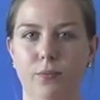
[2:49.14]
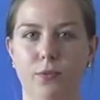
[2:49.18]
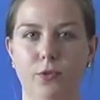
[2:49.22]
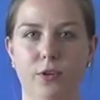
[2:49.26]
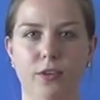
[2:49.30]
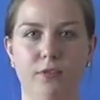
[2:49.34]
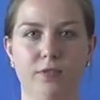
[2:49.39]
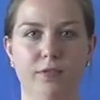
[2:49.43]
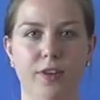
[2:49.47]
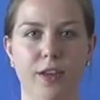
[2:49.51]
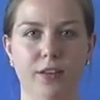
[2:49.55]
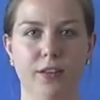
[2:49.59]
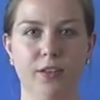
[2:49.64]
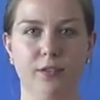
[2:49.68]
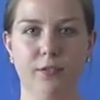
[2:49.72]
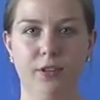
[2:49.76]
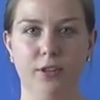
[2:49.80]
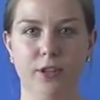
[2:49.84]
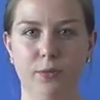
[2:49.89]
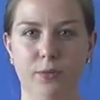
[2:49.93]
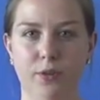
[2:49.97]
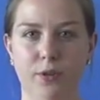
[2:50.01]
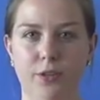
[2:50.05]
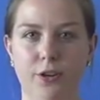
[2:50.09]
more
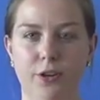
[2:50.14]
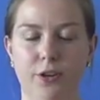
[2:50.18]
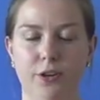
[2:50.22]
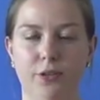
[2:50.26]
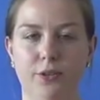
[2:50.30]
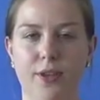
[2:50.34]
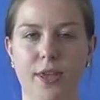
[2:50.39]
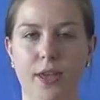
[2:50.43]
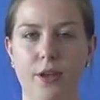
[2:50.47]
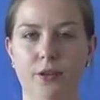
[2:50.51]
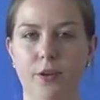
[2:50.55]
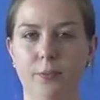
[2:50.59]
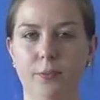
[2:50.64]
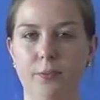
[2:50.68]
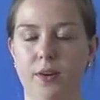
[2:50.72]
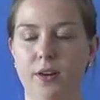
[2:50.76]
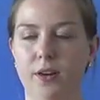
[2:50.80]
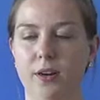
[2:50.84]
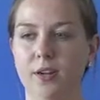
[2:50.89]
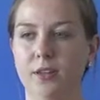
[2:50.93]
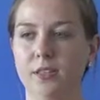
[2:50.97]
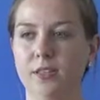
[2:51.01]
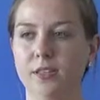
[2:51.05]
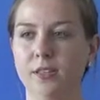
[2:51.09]
effectively with our new
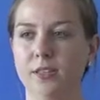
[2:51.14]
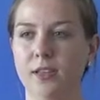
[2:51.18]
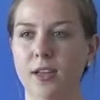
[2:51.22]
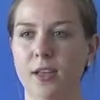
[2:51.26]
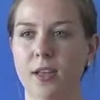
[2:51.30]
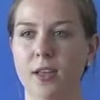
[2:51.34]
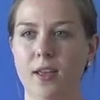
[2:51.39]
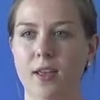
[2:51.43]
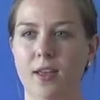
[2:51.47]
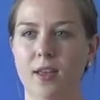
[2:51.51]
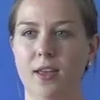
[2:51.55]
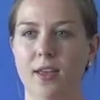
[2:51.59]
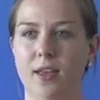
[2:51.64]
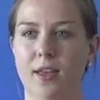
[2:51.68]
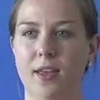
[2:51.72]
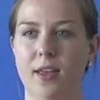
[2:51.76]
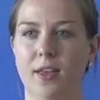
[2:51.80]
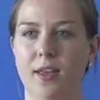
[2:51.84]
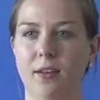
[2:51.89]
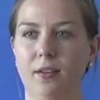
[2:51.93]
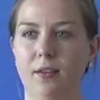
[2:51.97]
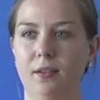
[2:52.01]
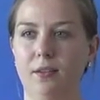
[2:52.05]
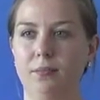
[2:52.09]
counterparts,
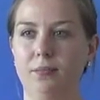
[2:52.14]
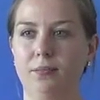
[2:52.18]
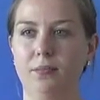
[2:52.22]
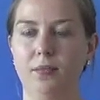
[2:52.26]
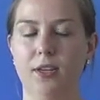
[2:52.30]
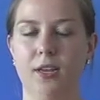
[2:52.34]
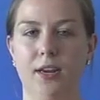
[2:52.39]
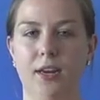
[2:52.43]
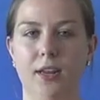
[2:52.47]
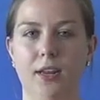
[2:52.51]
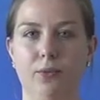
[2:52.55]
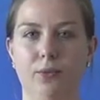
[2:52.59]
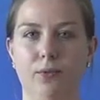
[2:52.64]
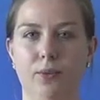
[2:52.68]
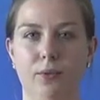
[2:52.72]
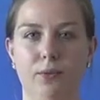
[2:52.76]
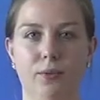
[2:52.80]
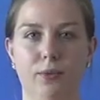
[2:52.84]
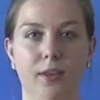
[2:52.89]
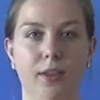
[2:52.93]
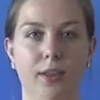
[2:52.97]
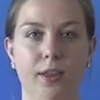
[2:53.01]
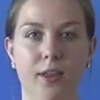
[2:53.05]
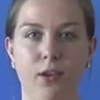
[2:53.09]
and getting
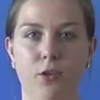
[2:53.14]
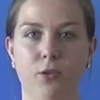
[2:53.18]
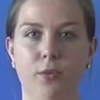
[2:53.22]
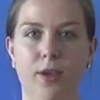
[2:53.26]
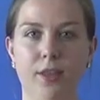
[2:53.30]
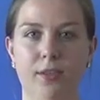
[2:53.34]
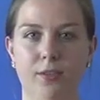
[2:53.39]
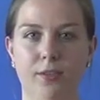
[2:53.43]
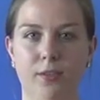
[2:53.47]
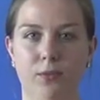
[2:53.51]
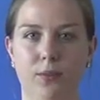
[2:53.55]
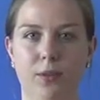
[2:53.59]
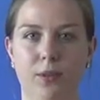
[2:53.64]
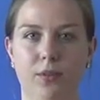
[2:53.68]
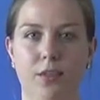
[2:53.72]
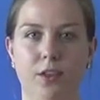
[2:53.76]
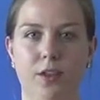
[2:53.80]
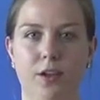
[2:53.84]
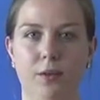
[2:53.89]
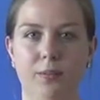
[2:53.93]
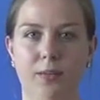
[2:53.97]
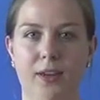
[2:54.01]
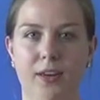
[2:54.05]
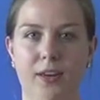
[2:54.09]
really acquainted with
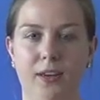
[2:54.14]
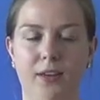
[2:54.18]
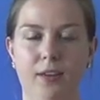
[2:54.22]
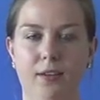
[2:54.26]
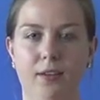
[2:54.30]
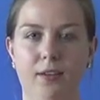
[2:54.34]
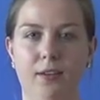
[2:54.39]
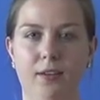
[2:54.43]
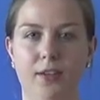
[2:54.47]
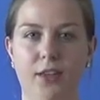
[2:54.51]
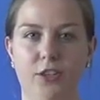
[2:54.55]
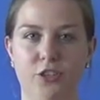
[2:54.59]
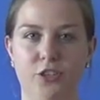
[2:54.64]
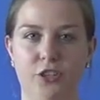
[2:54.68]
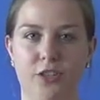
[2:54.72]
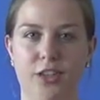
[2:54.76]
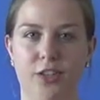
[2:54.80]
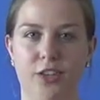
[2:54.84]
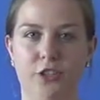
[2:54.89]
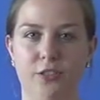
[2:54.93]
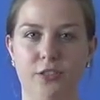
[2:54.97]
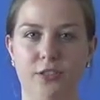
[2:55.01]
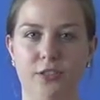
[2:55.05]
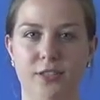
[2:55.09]
the Armenian
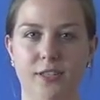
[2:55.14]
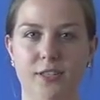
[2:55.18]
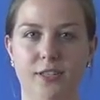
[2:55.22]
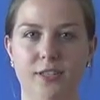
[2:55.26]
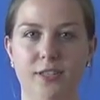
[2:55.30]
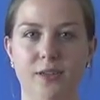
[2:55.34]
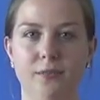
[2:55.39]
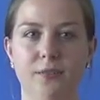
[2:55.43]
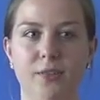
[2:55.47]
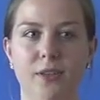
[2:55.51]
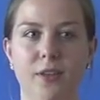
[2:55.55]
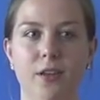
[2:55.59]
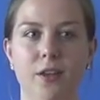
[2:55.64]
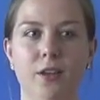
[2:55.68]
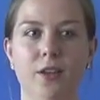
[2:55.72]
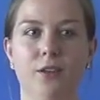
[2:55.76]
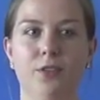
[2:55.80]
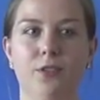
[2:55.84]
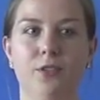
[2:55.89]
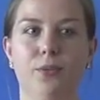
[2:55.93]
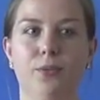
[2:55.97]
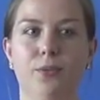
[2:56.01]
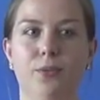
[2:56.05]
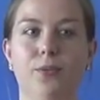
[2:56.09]
educational system
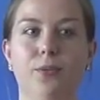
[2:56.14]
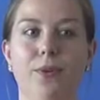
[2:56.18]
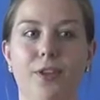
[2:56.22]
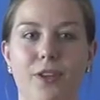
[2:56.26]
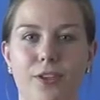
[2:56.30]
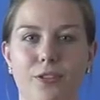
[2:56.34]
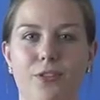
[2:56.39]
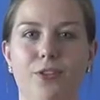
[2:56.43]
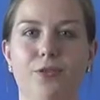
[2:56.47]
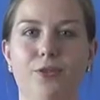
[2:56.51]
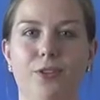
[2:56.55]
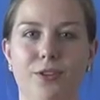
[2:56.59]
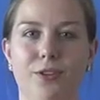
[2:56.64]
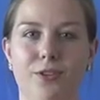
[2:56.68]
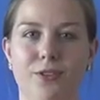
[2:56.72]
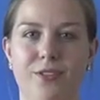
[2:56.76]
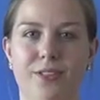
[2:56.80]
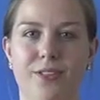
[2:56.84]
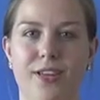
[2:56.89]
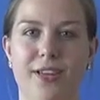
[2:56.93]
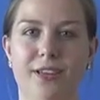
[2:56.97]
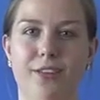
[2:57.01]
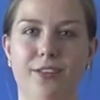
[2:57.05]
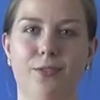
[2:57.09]
so that when we get to our new
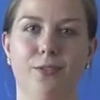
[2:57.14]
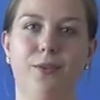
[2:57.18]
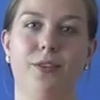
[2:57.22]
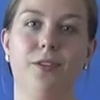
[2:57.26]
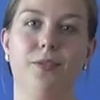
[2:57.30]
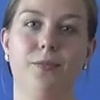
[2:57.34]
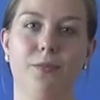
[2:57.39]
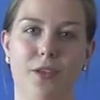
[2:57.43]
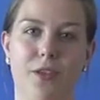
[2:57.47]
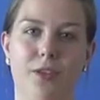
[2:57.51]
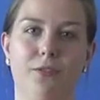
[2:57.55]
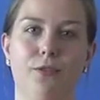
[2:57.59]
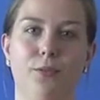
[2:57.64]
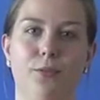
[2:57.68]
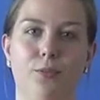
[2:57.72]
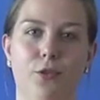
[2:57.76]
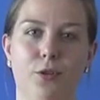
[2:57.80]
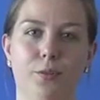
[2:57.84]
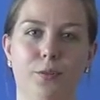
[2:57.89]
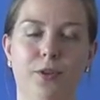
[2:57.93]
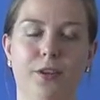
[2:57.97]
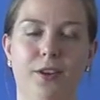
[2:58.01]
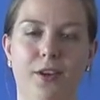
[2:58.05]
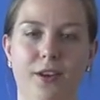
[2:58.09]
sites, we can be even
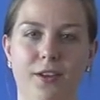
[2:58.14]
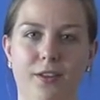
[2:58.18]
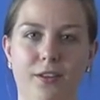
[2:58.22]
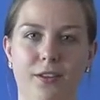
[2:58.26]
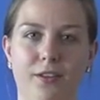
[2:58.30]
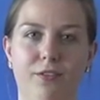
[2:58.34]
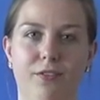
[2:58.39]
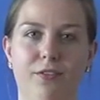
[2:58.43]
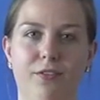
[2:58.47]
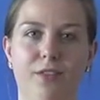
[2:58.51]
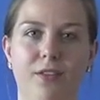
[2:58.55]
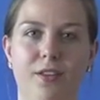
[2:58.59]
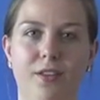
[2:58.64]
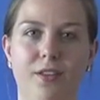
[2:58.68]
more productive.